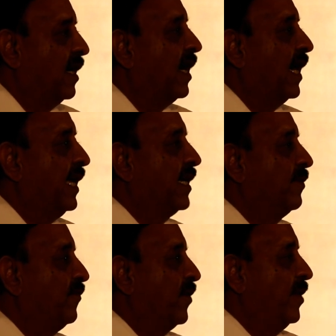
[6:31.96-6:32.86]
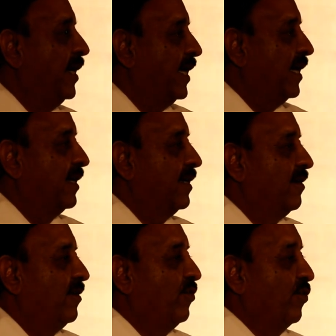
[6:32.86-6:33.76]
I, coming from
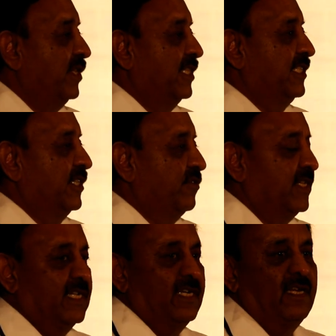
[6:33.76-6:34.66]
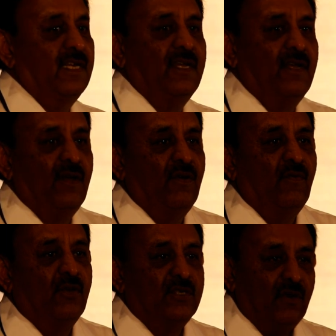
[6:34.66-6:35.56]
India, knowing the situation,
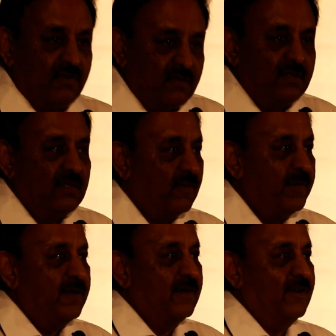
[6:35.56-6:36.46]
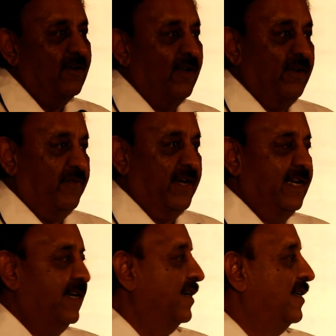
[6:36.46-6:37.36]
was a bit
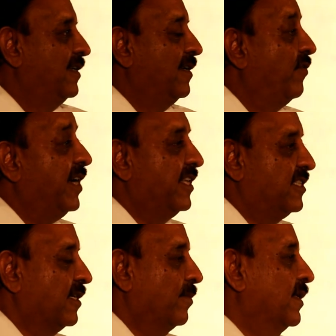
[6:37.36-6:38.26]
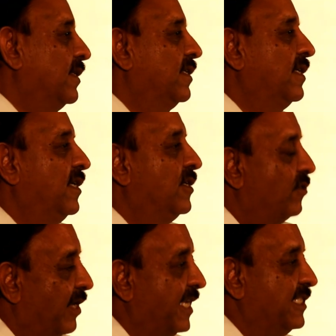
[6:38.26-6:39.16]
horrified and very disturbed.
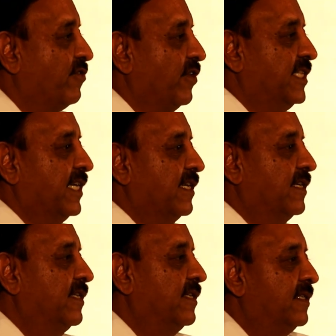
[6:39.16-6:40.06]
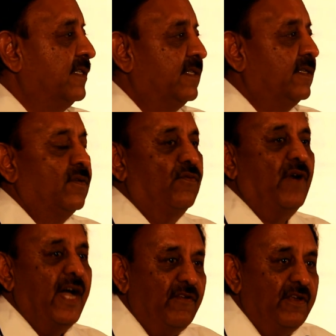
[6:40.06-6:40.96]
So I raised the question,
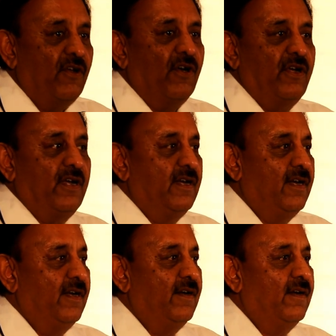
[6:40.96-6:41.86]
why are we not